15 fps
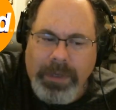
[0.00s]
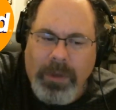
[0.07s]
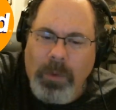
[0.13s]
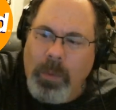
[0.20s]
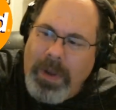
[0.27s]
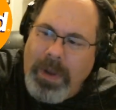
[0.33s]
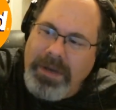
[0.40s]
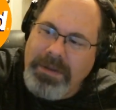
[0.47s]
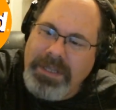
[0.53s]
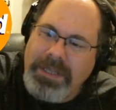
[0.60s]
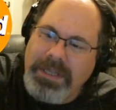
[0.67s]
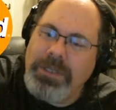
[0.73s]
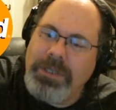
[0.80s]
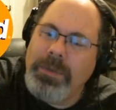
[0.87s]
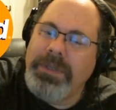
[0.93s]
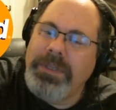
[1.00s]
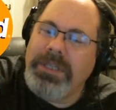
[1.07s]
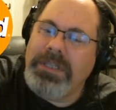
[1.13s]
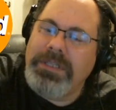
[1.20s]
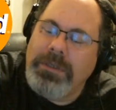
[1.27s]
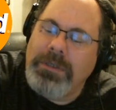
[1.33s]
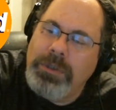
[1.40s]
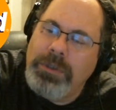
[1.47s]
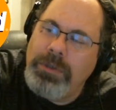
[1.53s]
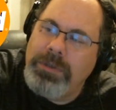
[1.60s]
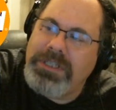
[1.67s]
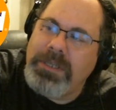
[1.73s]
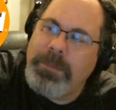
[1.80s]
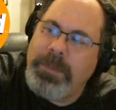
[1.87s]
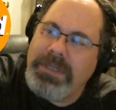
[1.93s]
why are they doing this? They're
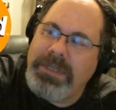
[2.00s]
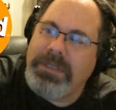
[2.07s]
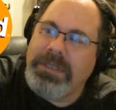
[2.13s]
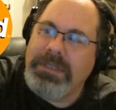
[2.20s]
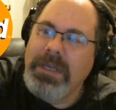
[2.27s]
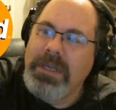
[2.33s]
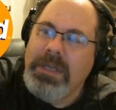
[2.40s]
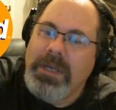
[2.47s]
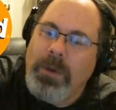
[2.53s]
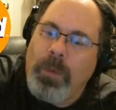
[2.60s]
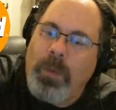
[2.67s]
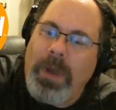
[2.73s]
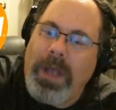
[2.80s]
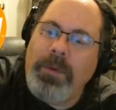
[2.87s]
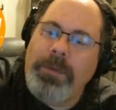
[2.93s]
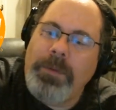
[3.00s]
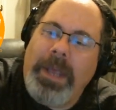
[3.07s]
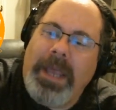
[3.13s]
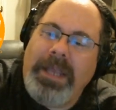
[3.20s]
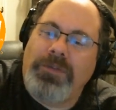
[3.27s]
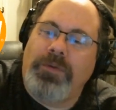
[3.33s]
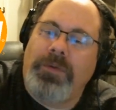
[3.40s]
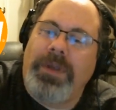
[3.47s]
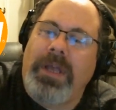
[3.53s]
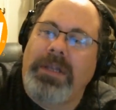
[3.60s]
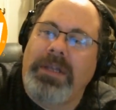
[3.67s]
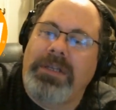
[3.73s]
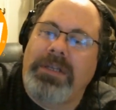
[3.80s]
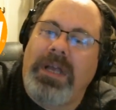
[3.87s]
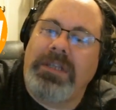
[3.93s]
losing business. Why would
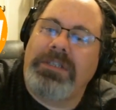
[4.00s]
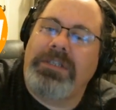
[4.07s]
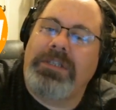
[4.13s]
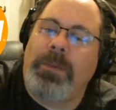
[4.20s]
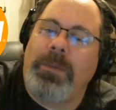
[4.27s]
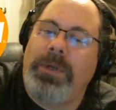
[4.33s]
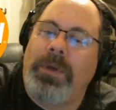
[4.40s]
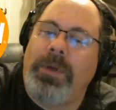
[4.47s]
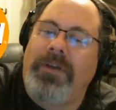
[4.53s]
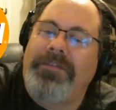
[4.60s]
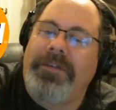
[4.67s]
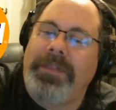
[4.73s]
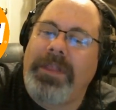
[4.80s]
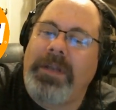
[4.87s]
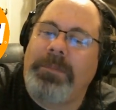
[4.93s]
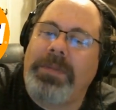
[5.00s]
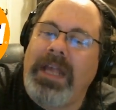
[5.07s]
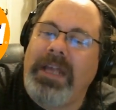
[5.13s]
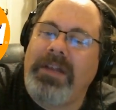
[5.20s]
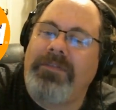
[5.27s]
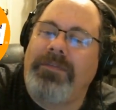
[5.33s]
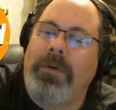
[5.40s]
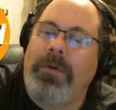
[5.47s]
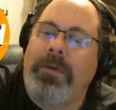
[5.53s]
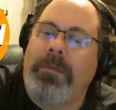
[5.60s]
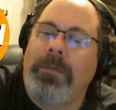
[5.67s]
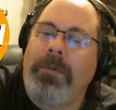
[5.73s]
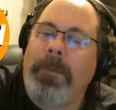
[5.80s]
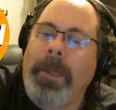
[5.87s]
Patreon cut someone off of their platform